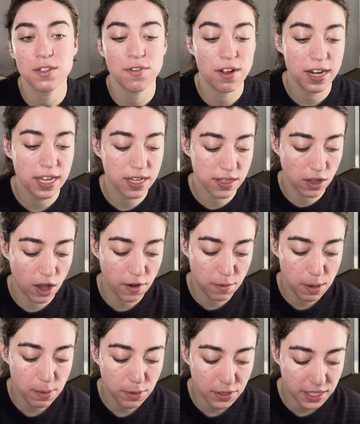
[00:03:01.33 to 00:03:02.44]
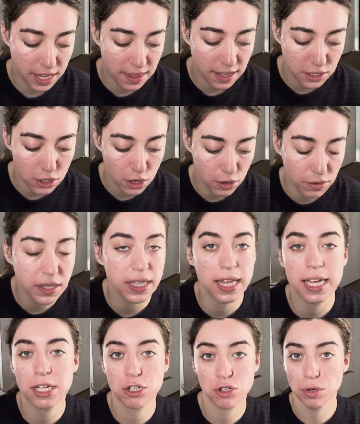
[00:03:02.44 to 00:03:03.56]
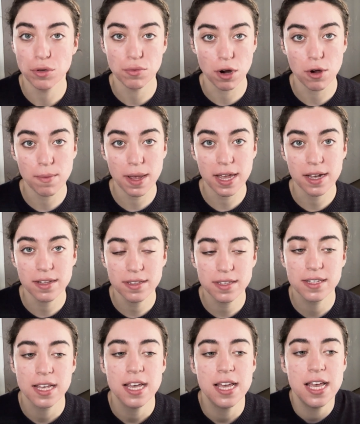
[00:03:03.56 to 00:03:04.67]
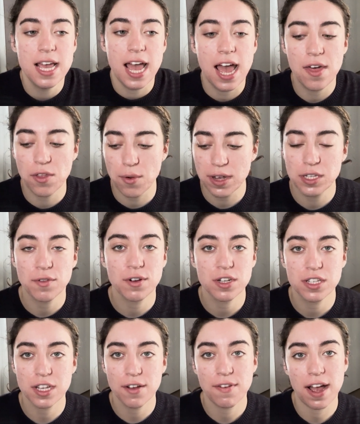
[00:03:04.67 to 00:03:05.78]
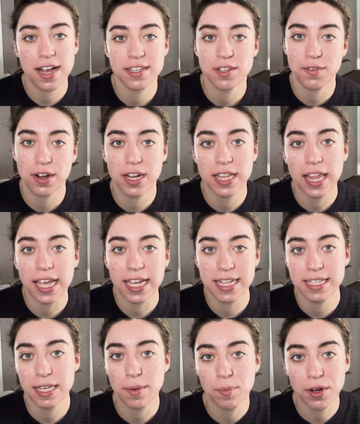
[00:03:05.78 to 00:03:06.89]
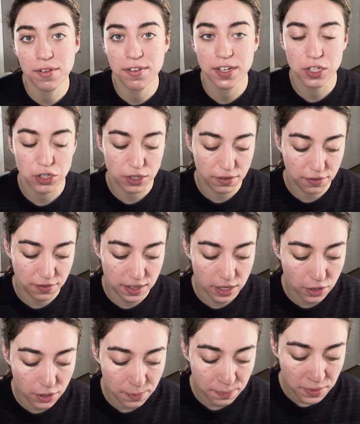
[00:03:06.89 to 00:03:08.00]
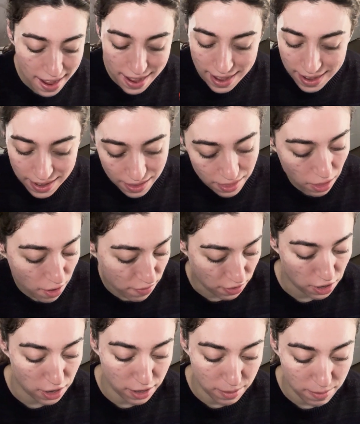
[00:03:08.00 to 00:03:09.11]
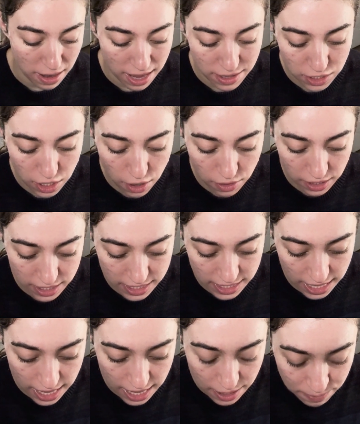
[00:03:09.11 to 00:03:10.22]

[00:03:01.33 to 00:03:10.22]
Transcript: funny because a lot of people say that's her only true romance, and the rest of her stuff has a very contemporary fiction feel. I love her, and so let's see.